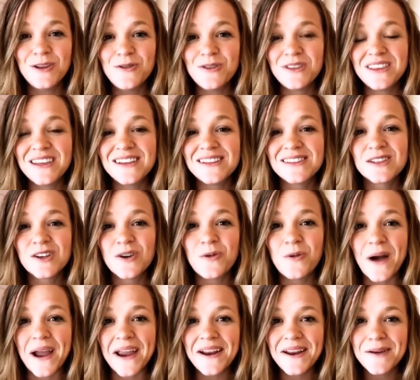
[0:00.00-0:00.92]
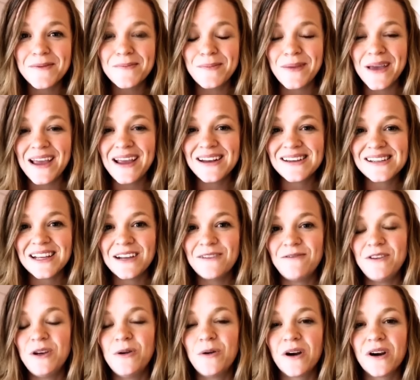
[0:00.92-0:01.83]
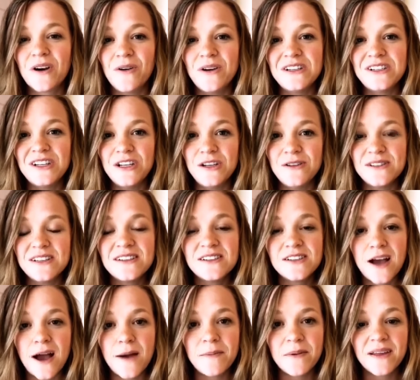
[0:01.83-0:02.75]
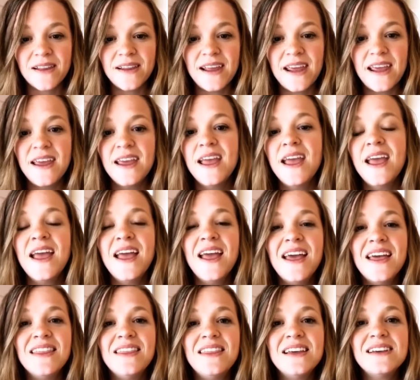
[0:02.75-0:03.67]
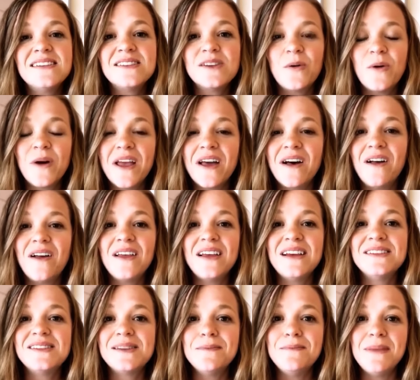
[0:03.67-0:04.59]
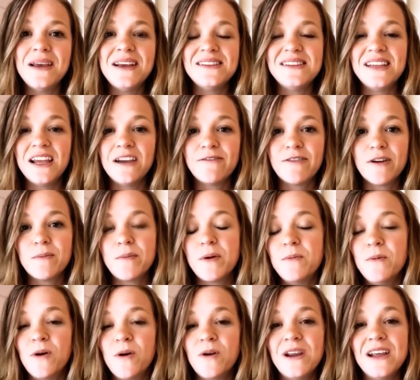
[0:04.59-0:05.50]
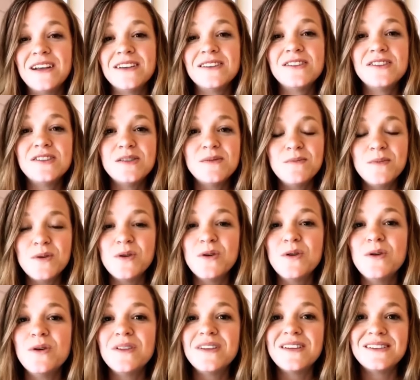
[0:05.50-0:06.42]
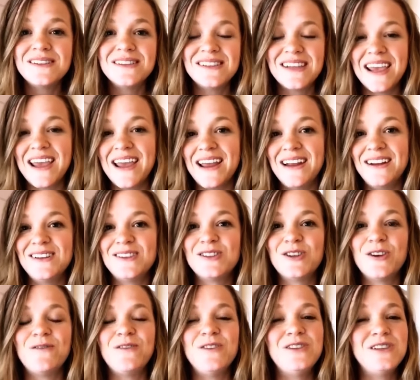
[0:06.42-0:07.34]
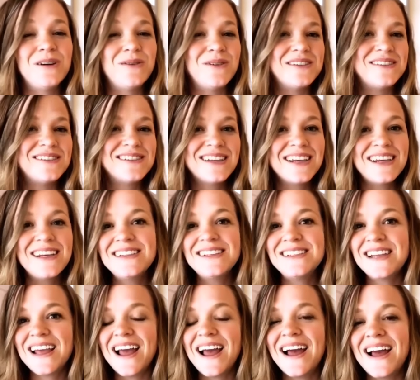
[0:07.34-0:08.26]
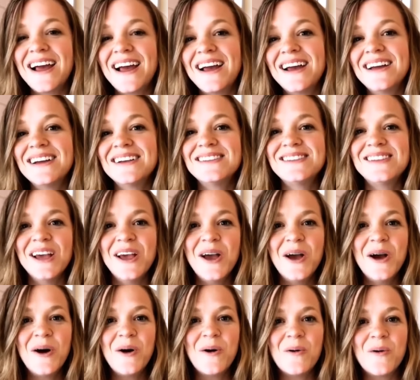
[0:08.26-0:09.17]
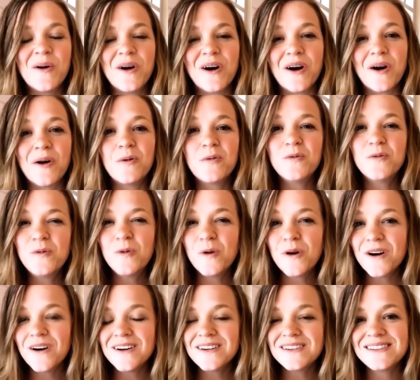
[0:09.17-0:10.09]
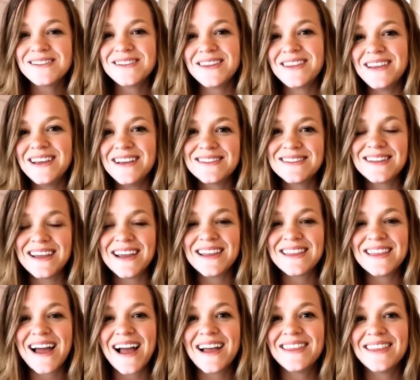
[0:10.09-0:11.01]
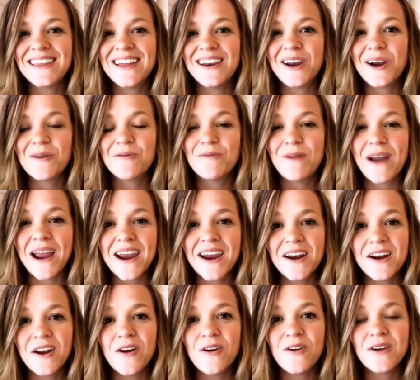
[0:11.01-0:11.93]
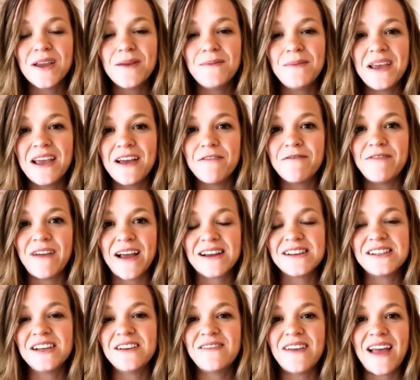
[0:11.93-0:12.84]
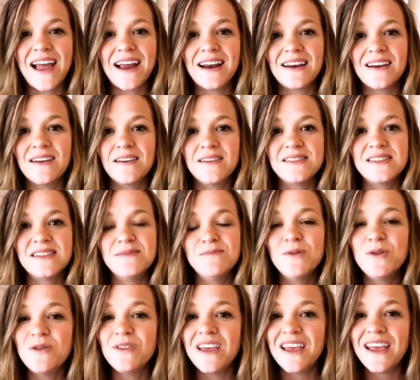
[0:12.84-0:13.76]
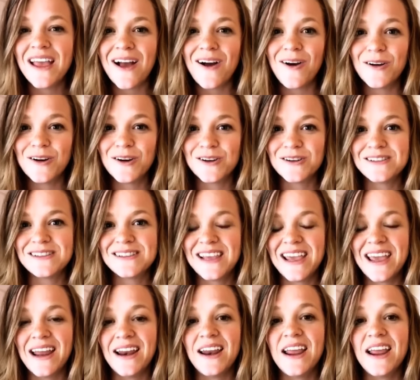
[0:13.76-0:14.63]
this quite a bit if you are going to use it topically. This oil is amazing for promoting smooth skin. So if you deal with skin tags or warts, things like that, then oregano can be effective at smoothing out your skin.